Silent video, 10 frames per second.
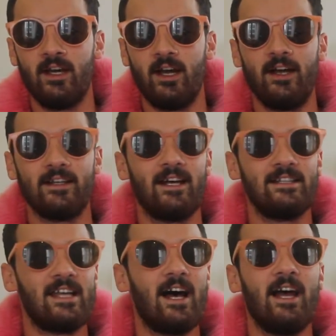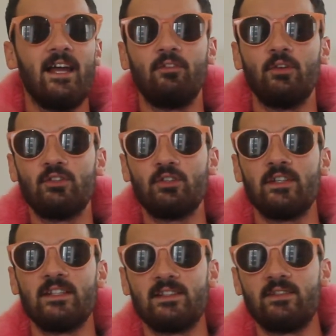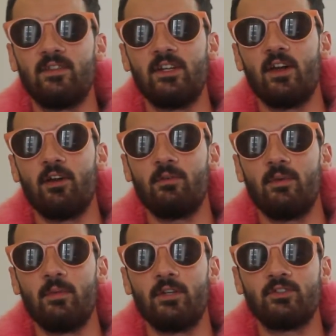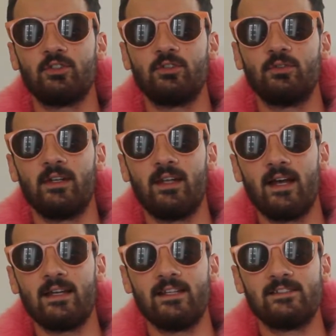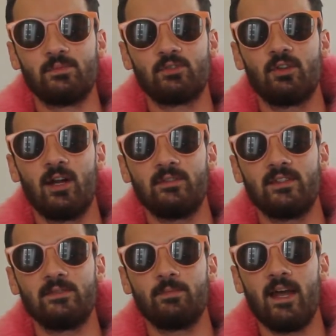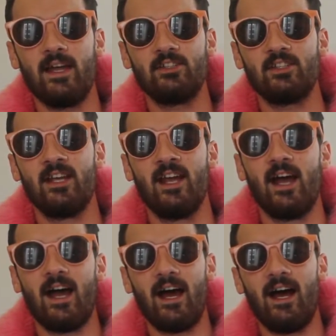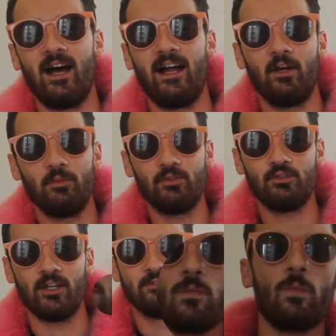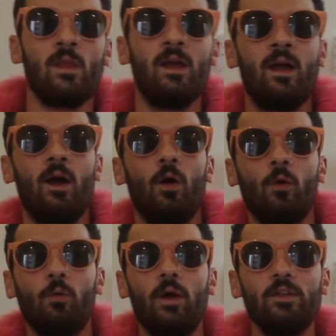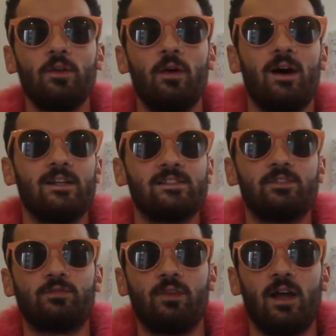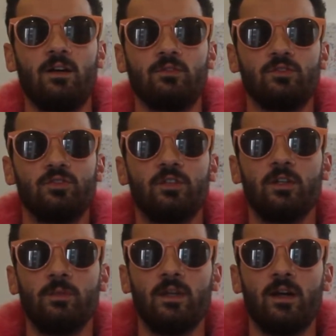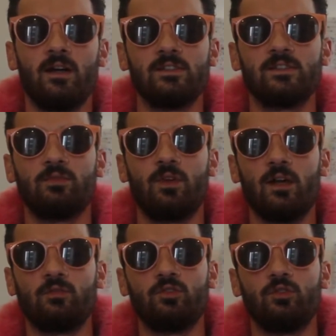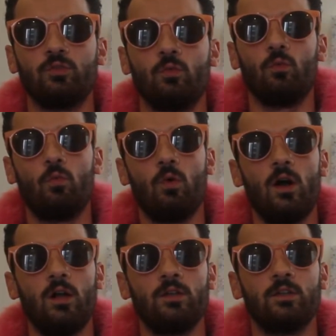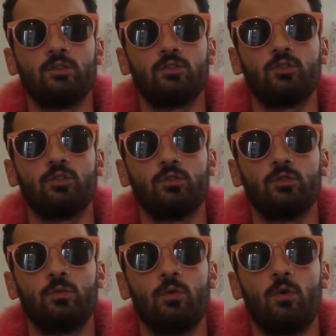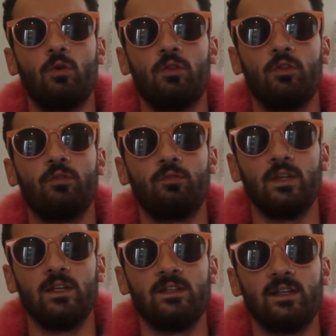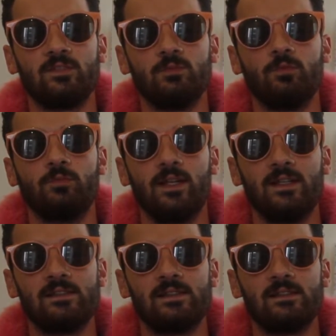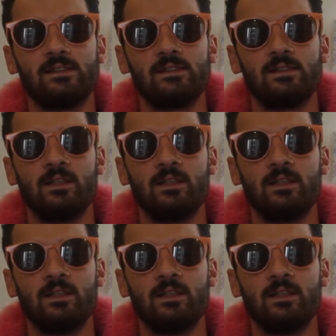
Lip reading: Alright guys, if you enjoy this video remember to like and subscribe to this page. Hope you enjoy it. When you are asked to round, you're going to be asked to round to 1, 2 or 3 decimal places.